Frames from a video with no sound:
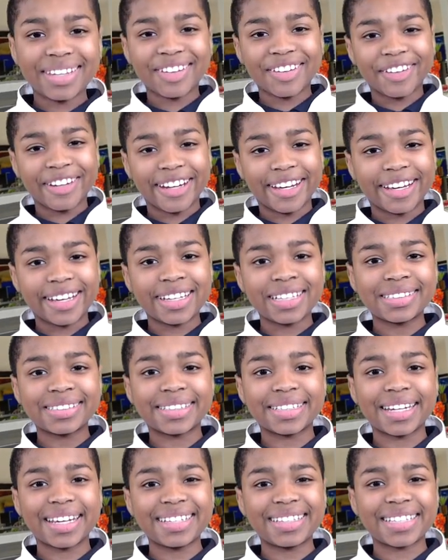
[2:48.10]
you, Nia.
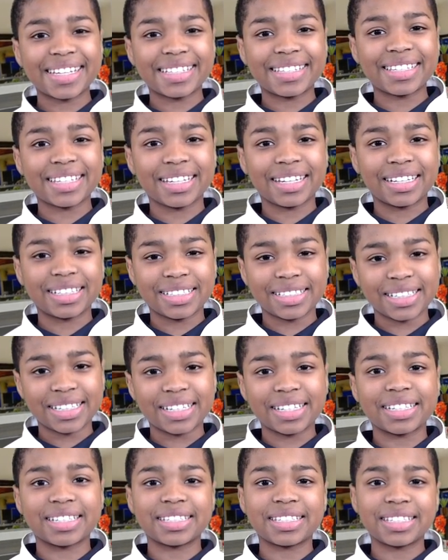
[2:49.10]
Today's tasty lunch
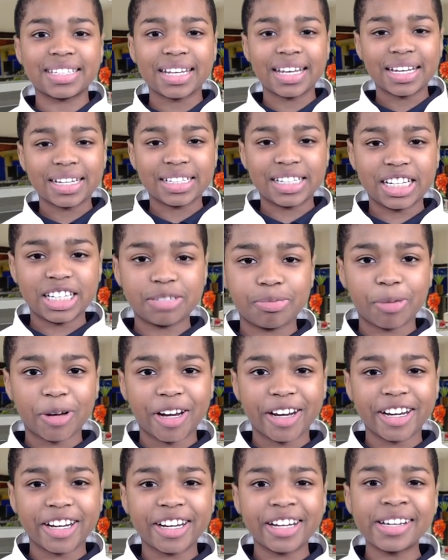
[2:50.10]
is
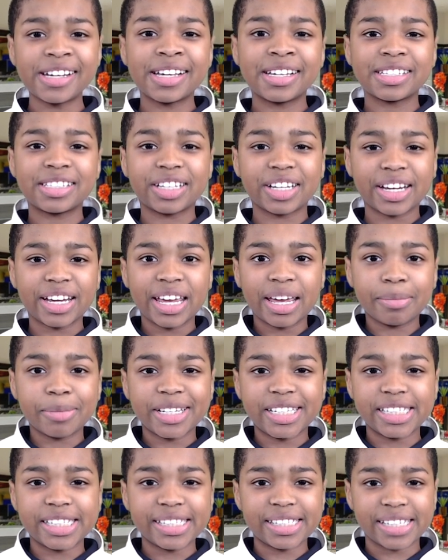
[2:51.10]
cheeseburger, turkey ham and
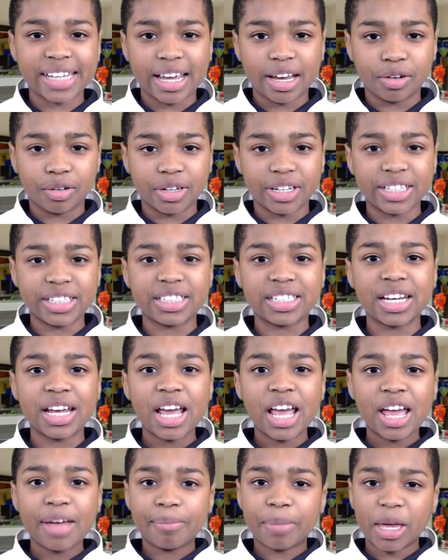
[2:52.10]
cheese sandwich,
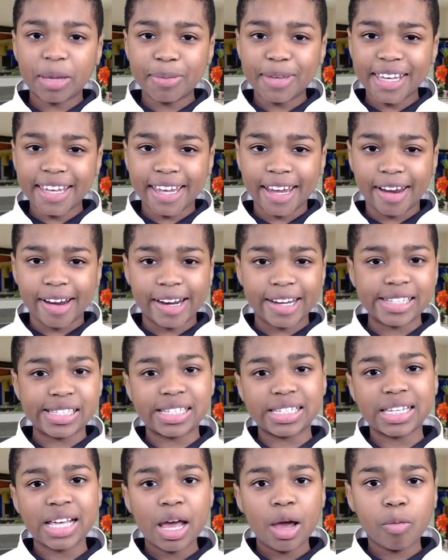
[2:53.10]
baby
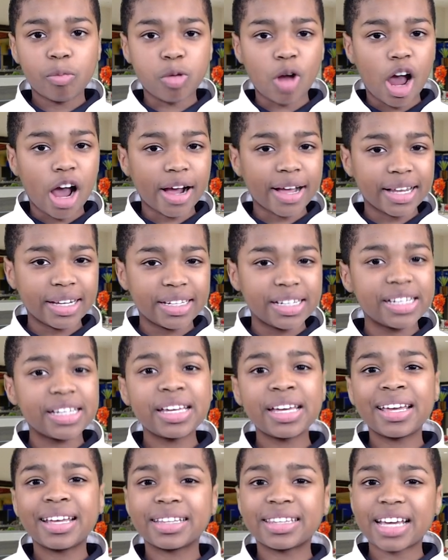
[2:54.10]
carrots,
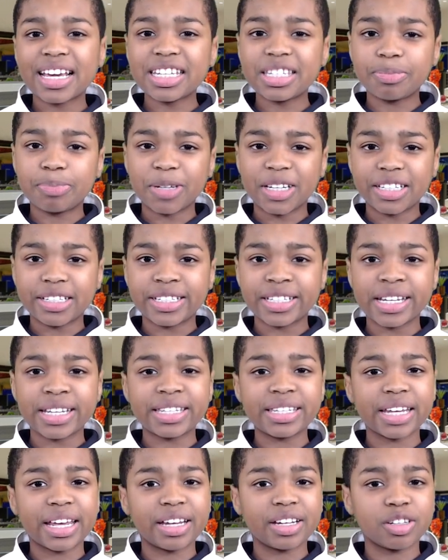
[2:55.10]
broccoli, diced
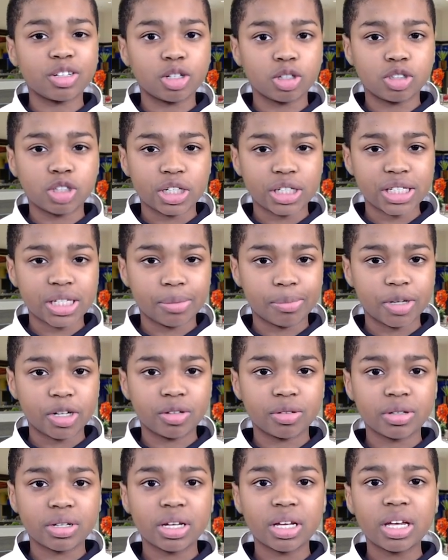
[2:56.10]
peaches, and your choice of
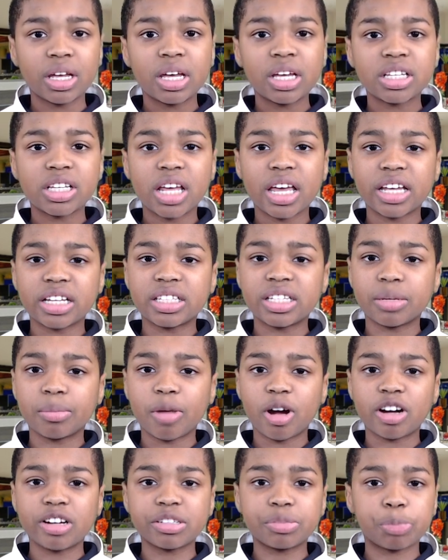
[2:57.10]
milk. And
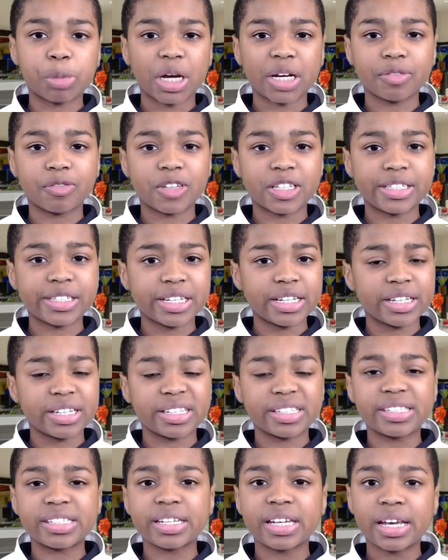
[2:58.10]
tomorrow's breakfast
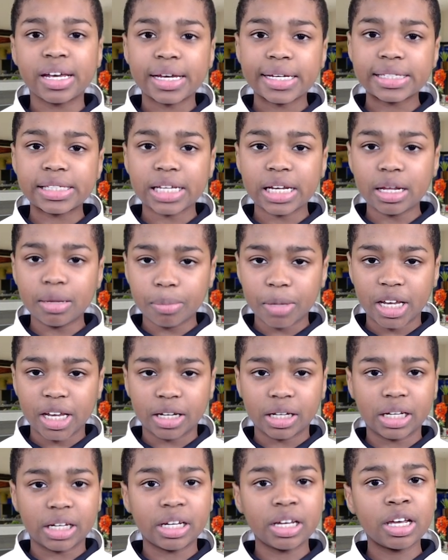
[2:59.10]
is
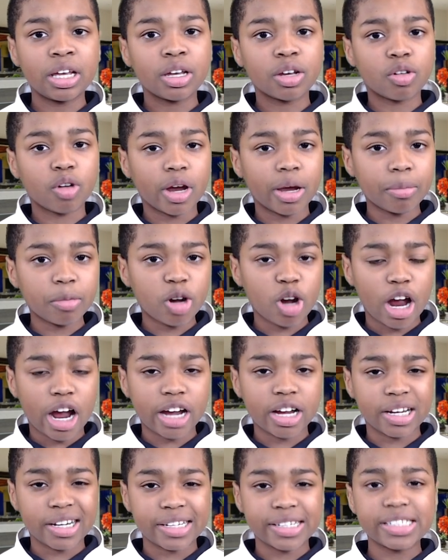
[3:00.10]
cinnamon, graham
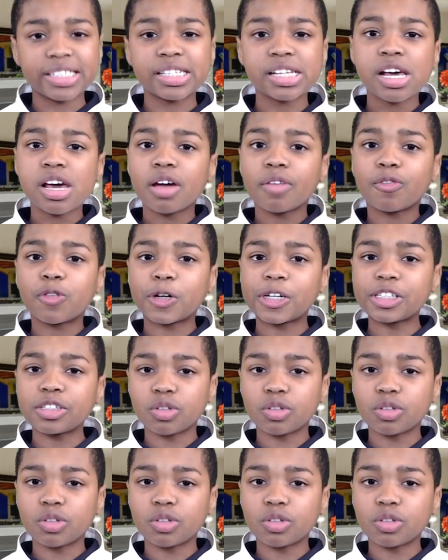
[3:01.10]
crackers, fresh